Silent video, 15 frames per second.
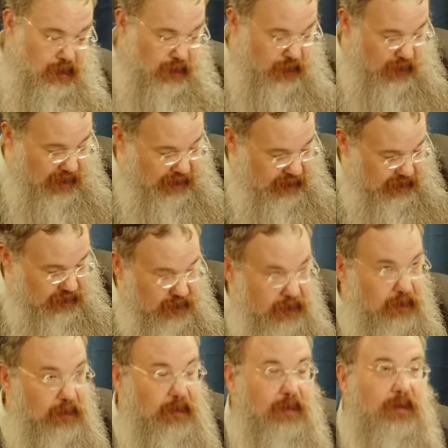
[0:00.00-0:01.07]
We want to
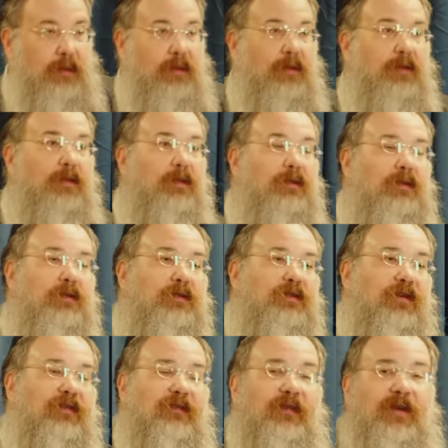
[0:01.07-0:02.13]

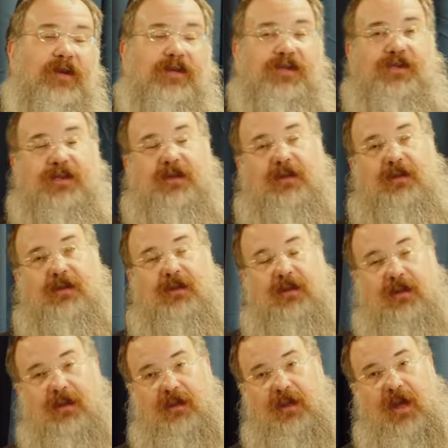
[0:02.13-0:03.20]
just finish
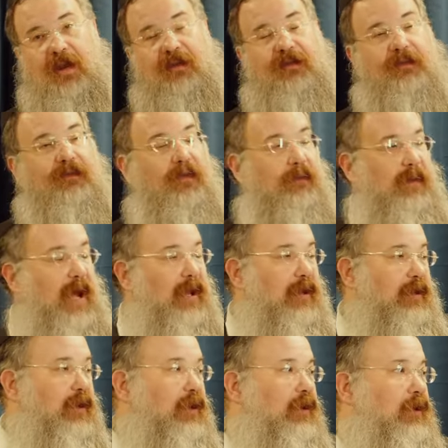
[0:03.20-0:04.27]
not as a
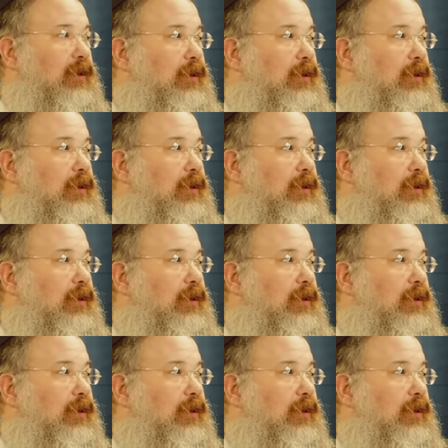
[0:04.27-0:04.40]
formality,